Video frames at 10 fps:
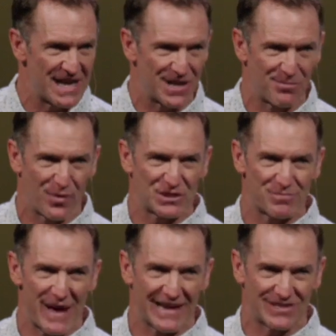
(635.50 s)
that he could
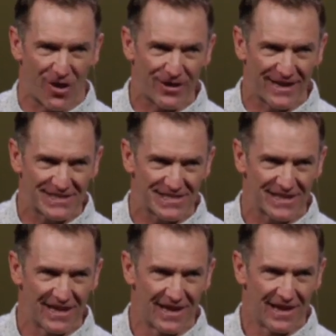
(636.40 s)
push back
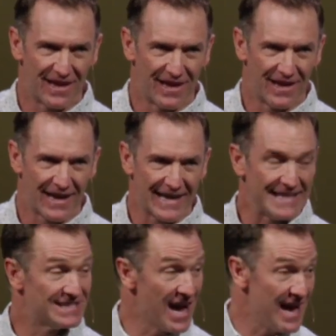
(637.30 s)
darkness.
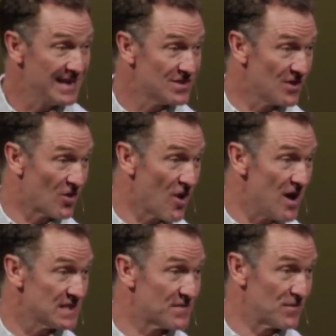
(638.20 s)
And he dies on the
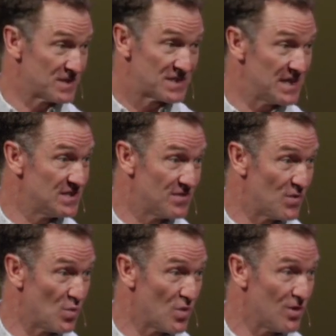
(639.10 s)
cross for the sins
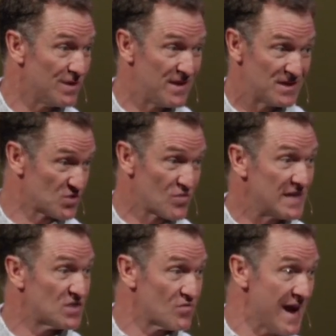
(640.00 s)
of the world and is
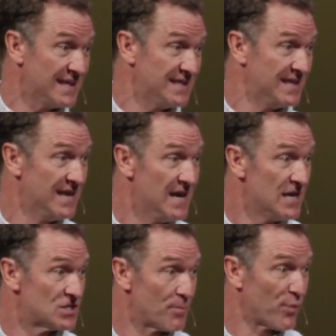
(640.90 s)
resurrected
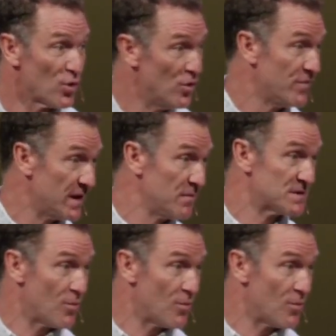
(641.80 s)
to prove that he